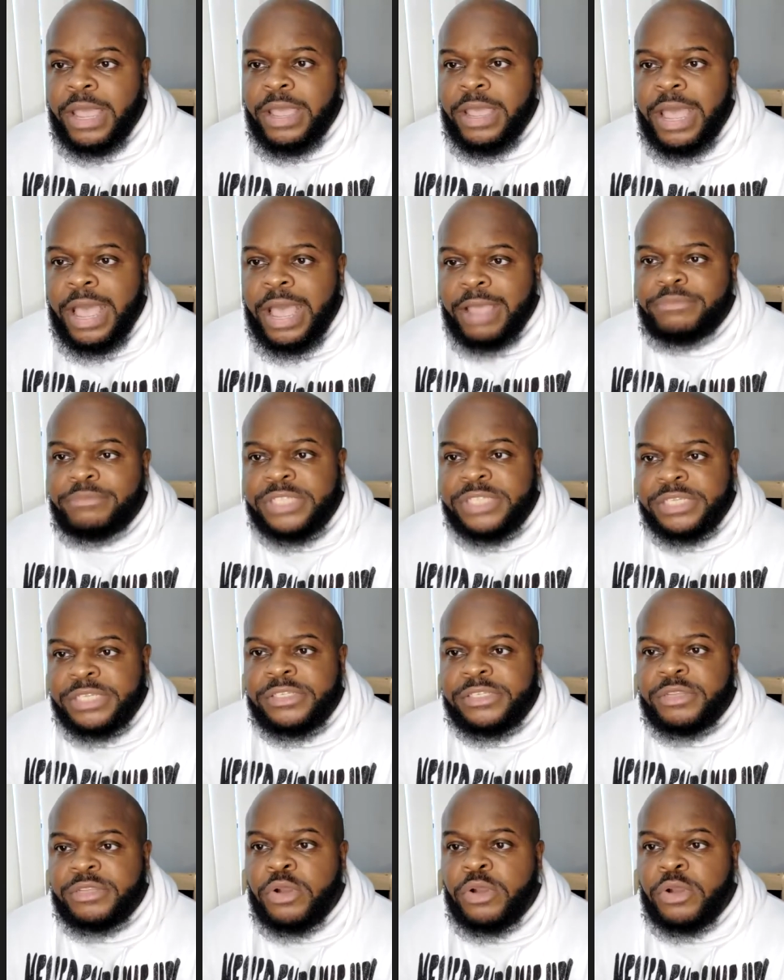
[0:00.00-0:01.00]
I'm
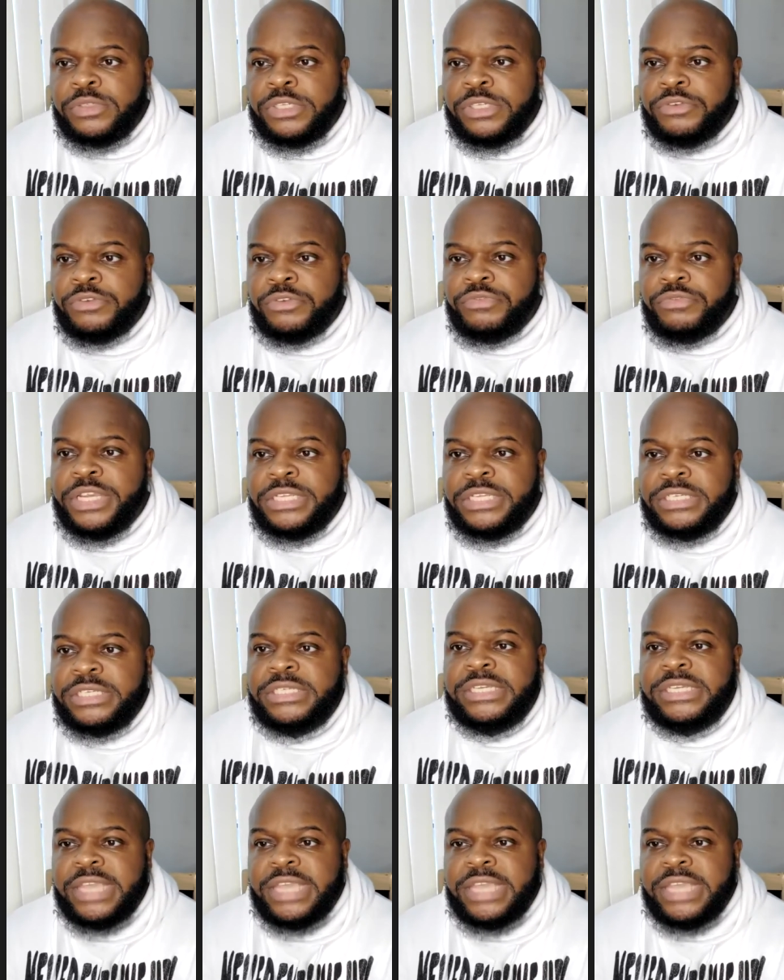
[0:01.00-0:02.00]
just the most egregious
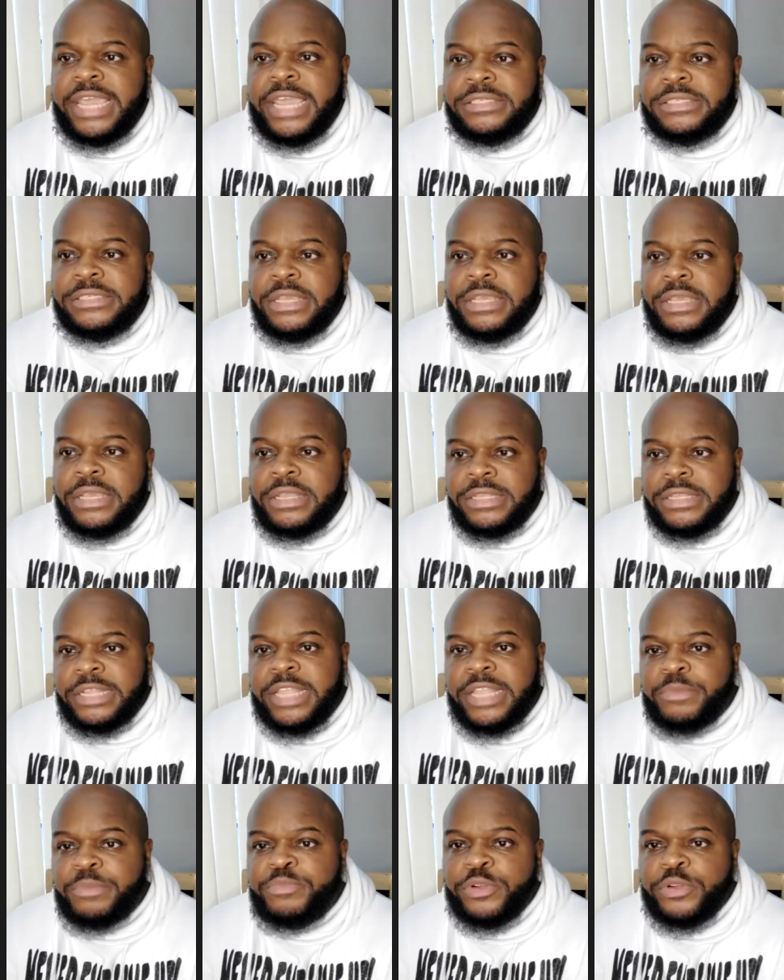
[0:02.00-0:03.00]
case that
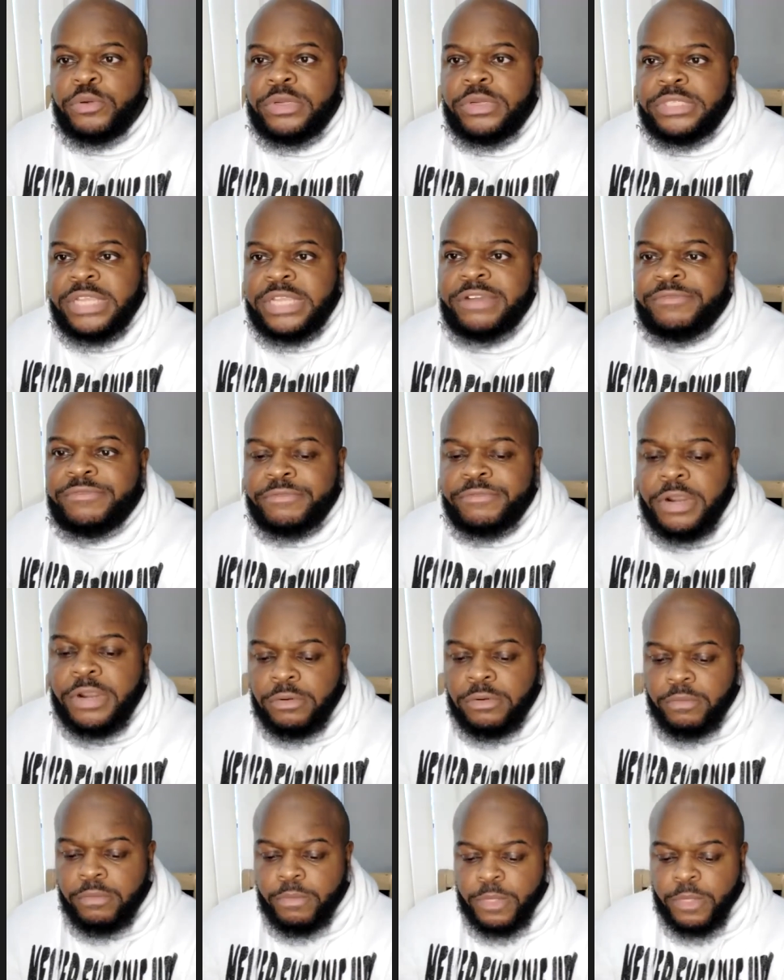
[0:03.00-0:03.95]
they put on death row.